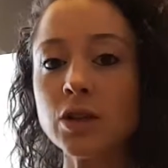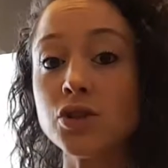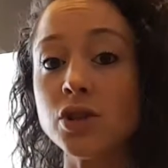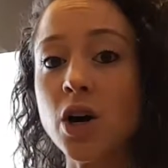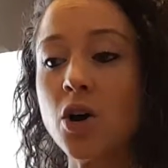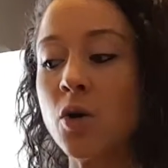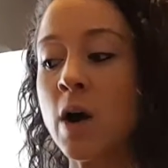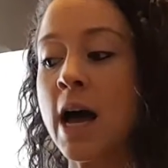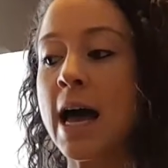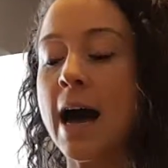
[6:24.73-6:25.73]
So
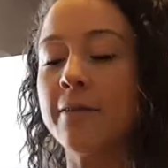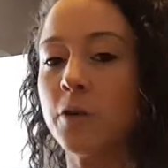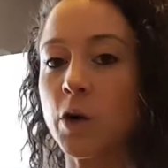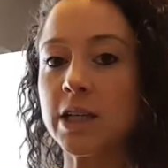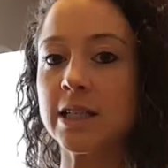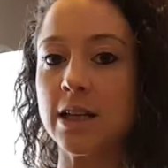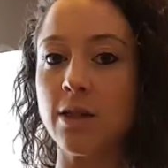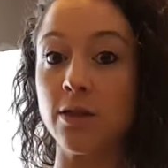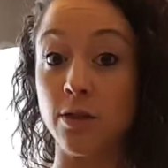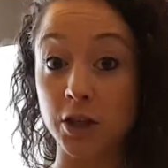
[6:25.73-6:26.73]
of course,
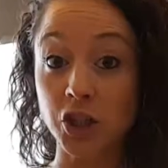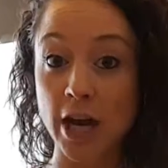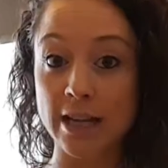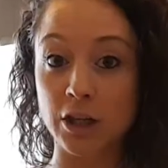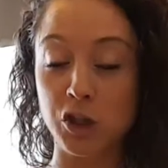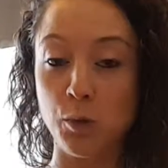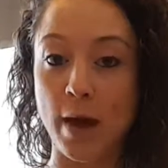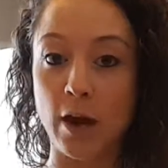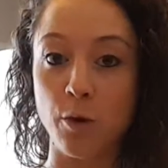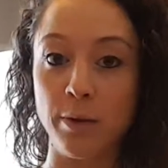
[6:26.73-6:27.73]
the shake that you
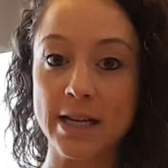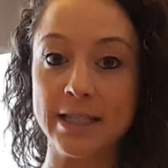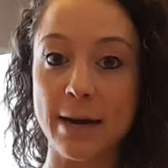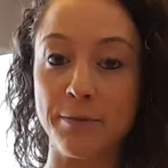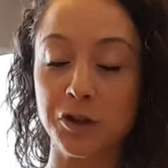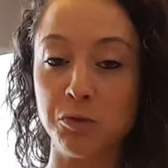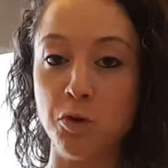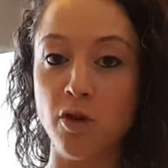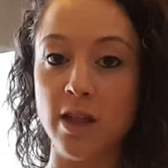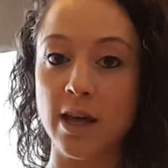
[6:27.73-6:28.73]
make or blend up, the
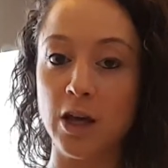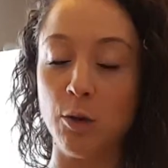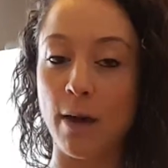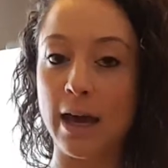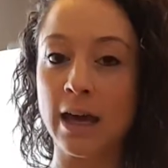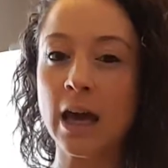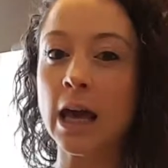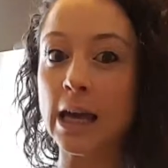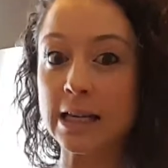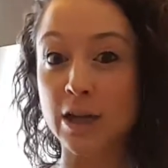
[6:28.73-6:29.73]
smoothie that you make,
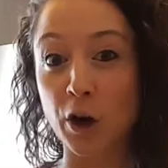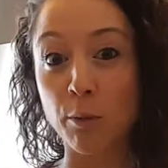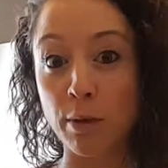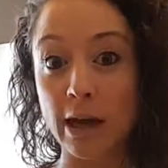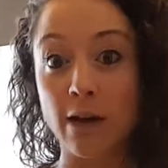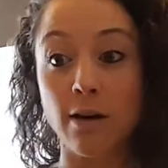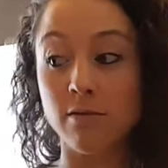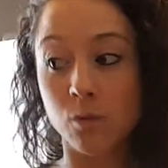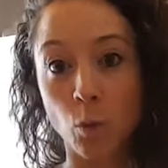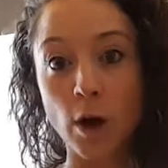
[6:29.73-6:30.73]
is going to be
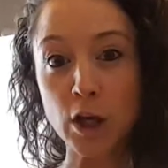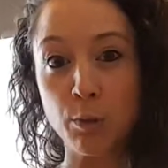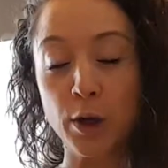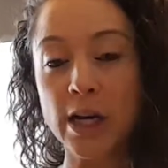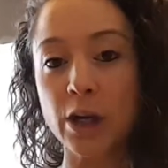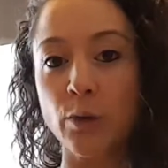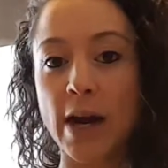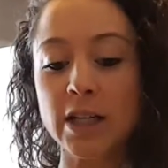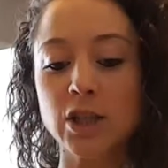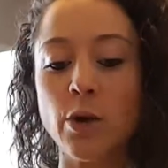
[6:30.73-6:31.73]
what you put in it,
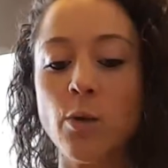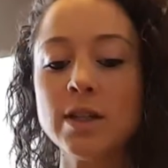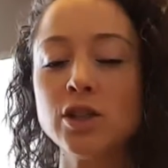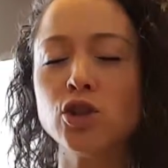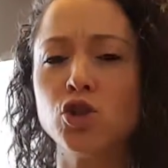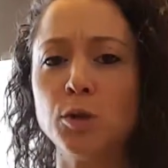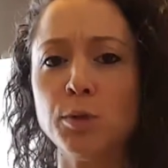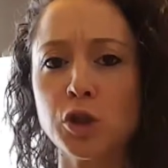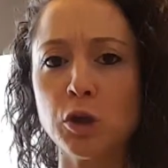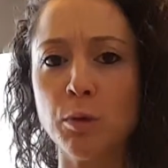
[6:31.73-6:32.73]
right? So it wasn't
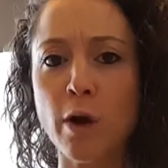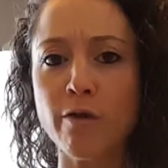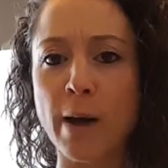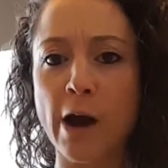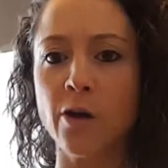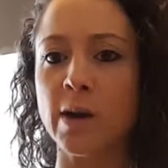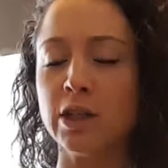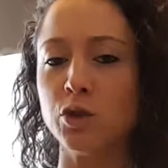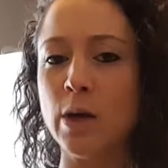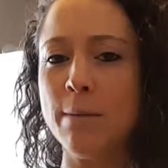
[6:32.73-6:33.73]
super, super overpowering
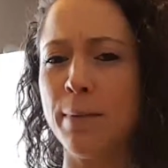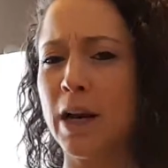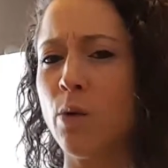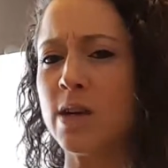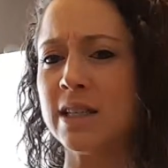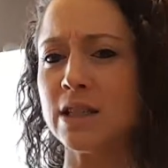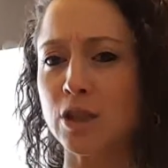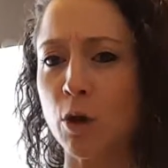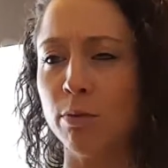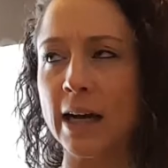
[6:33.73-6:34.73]
sweet, but it wasn't
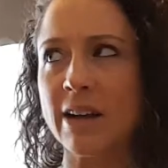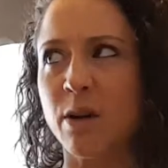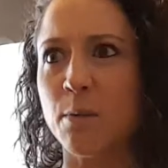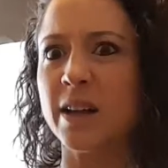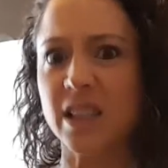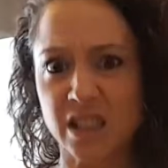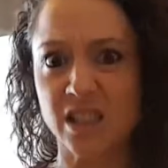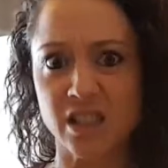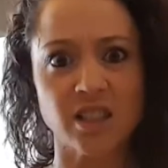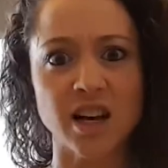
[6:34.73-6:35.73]
so bland I'm like, this is
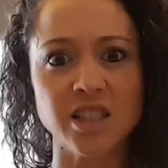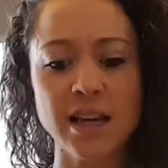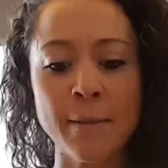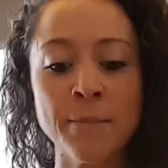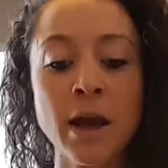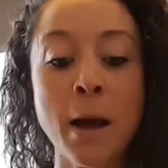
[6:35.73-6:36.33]
disgusting.